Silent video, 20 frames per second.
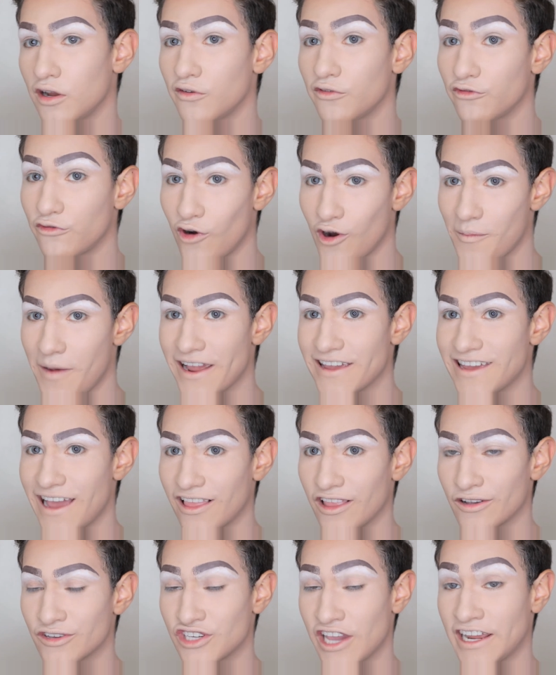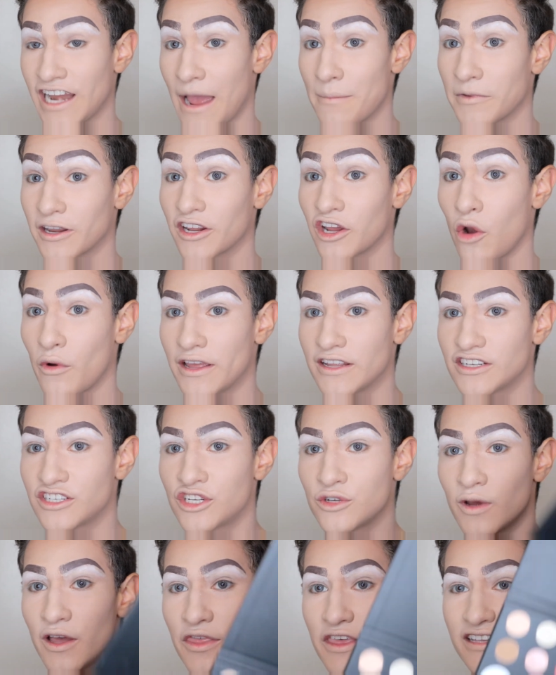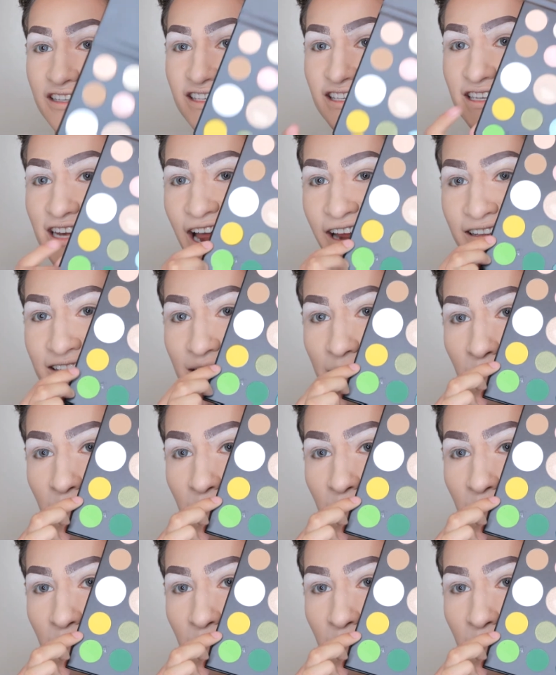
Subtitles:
For my yellow shade, I'm gonna go into this nice